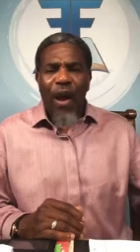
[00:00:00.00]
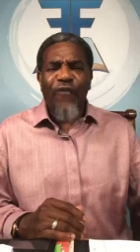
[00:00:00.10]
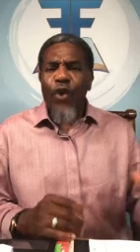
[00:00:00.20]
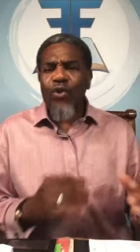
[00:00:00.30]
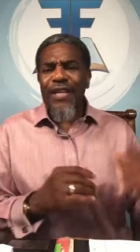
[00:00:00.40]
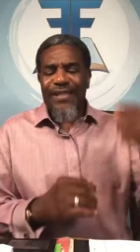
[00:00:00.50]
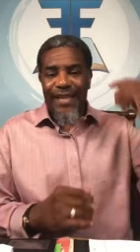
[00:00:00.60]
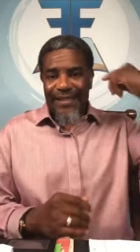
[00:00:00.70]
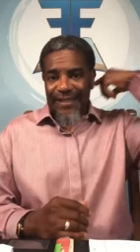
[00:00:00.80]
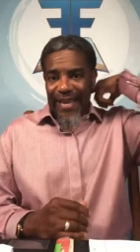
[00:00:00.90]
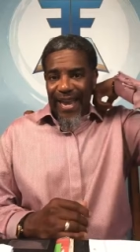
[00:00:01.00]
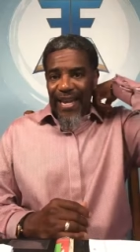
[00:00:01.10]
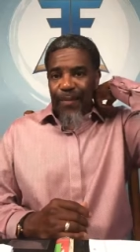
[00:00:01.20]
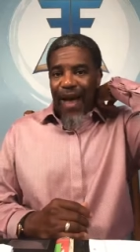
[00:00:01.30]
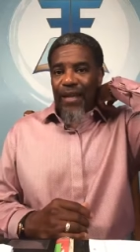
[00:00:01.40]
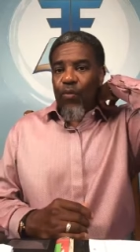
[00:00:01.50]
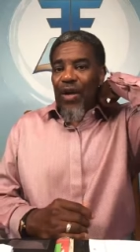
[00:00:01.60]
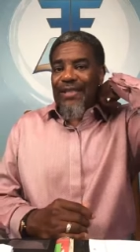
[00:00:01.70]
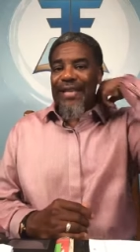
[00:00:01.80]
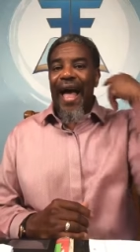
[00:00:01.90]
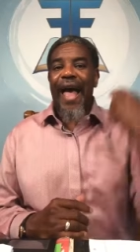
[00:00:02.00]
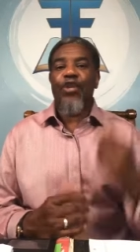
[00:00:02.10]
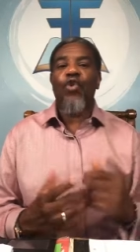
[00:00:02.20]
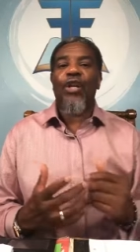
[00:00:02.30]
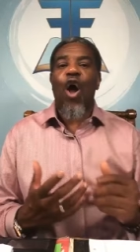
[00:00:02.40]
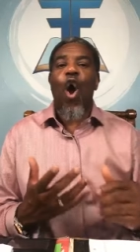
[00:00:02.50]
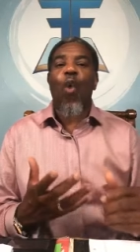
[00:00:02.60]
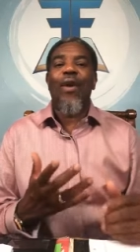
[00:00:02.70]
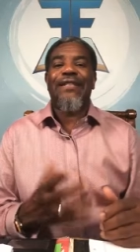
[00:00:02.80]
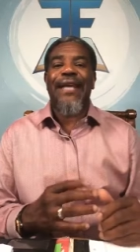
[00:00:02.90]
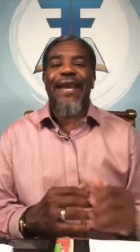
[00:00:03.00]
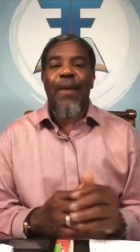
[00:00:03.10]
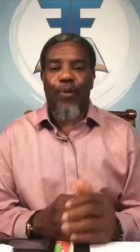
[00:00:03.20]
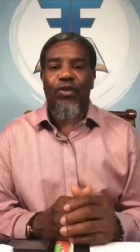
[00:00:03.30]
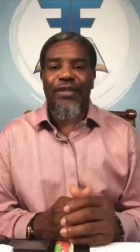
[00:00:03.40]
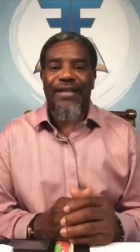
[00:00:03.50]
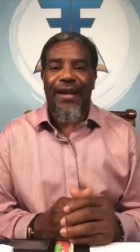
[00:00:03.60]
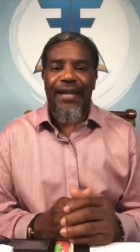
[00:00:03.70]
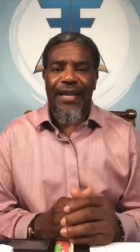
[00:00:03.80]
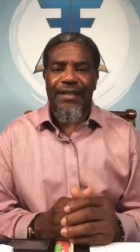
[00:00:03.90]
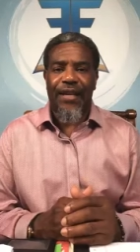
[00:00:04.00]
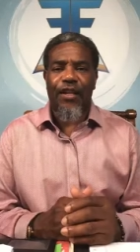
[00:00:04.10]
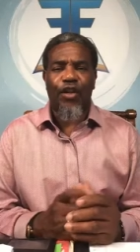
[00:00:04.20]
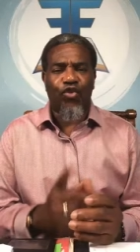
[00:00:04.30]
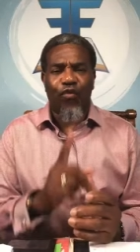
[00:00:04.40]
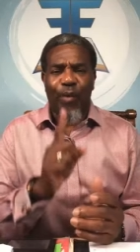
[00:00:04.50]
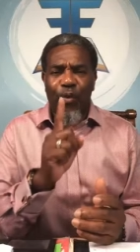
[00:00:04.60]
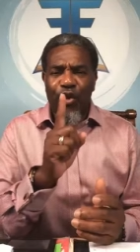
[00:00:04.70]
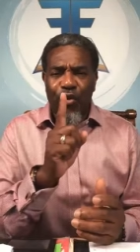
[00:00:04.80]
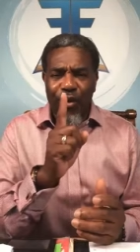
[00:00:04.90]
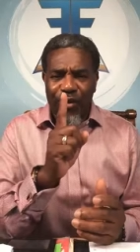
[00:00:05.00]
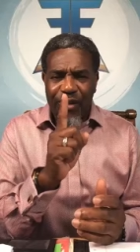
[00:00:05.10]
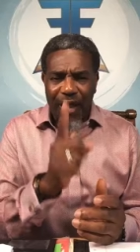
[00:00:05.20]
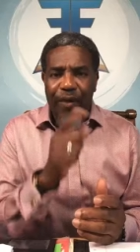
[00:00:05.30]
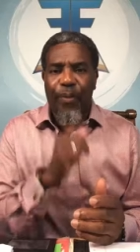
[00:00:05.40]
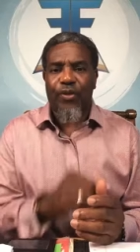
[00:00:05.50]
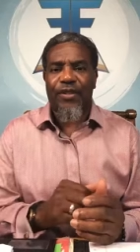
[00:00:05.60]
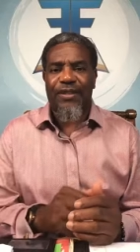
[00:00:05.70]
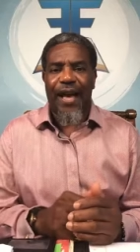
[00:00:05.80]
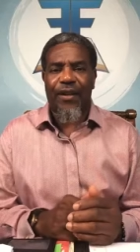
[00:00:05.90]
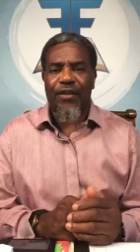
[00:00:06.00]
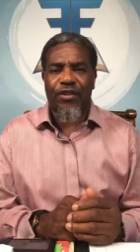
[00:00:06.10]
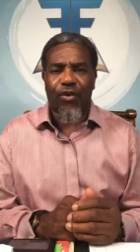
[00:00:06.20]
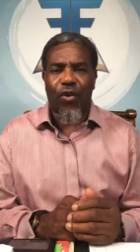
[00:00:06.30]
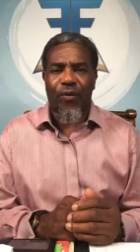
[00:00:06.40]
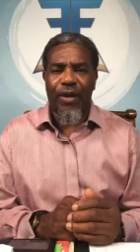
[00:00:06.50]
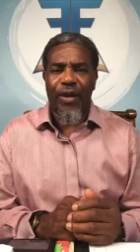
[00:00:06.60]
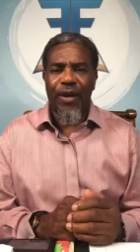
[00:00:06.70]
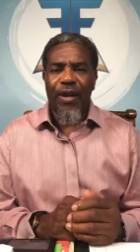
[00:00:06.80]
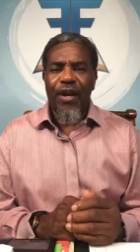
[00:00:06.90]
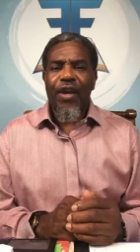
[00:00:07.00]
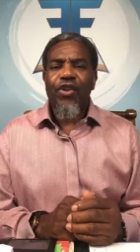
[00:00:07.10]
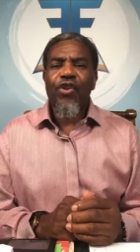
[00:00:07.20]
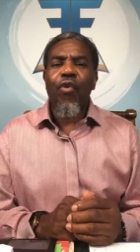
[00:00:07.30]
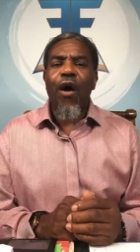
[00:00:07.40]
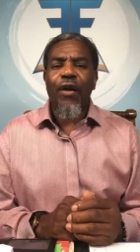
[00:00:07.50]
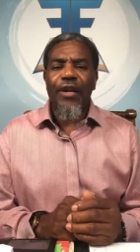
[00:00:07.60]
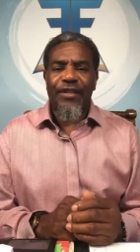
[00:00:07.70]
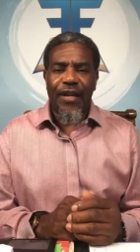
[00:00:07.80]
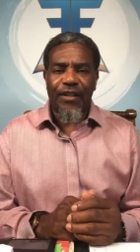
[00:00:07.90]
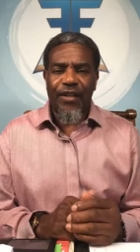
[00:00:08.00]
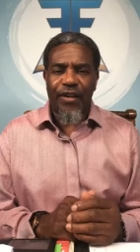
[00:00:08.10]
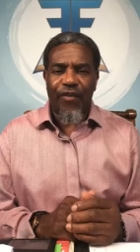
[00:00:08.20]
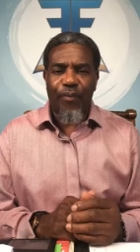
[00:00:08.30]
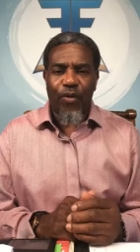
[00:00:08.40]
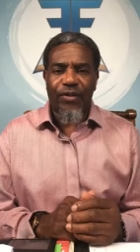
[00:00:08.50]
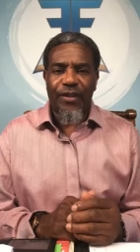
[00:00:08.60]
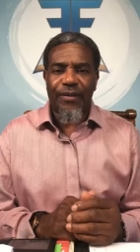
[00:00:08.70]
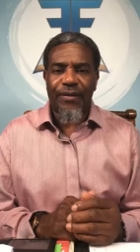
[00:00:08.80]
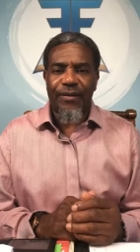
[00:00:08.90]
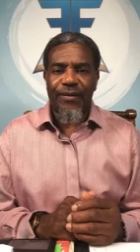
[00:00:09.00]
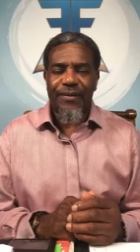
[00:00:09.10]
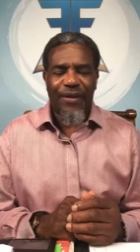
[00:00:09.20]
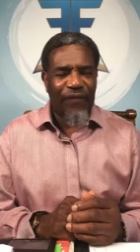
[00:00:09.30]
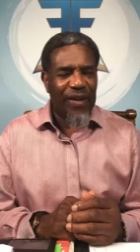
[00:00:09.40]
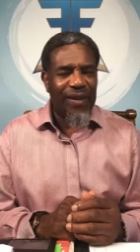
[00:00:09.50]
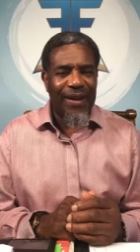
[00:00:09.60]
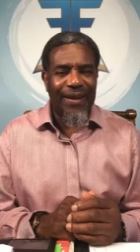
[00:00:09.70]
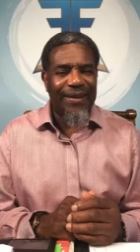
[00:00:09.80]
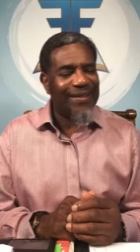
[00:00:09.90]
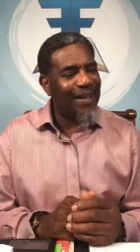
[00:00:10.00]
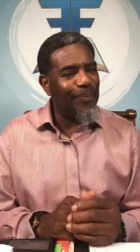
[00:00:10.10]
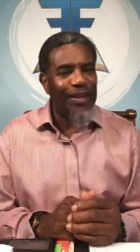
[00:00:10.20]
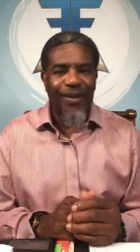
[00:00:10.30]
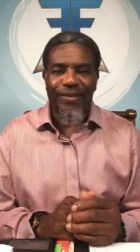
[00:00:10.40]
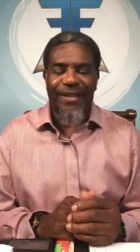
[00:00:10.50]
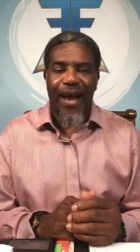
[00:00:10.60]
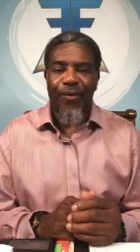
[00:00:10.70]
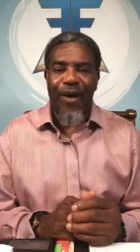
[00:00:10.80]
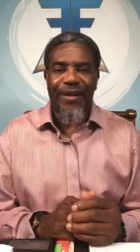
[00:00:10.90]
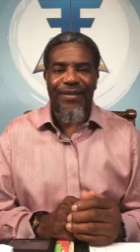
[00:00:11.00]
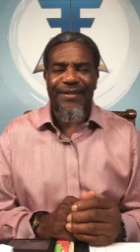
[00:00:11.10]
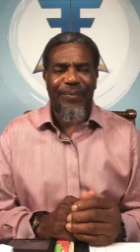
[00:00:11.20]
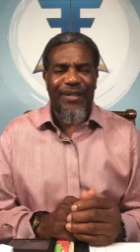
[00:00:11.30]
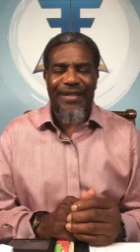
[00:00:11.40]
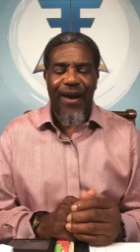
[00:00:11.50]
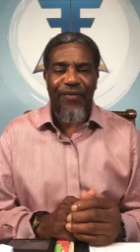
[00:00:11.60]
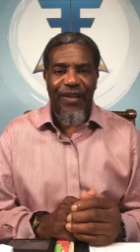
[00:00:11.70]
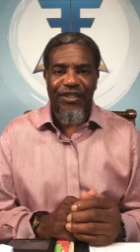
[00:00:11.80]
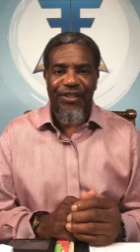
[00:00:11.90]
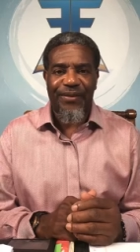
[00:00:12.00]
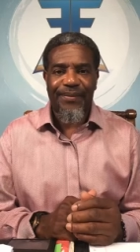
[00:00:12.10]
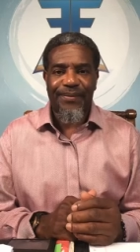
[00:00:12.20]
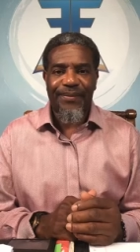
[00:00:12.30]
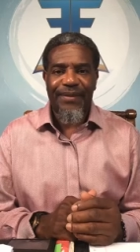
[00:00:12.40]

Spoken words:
If you just listen to anybody one side, you can always say that person sounds like they're telling the truth. But when you hear another person's side of the story, you are an intelligent enough person to fill in something don't sound right here. Something sounds fishy.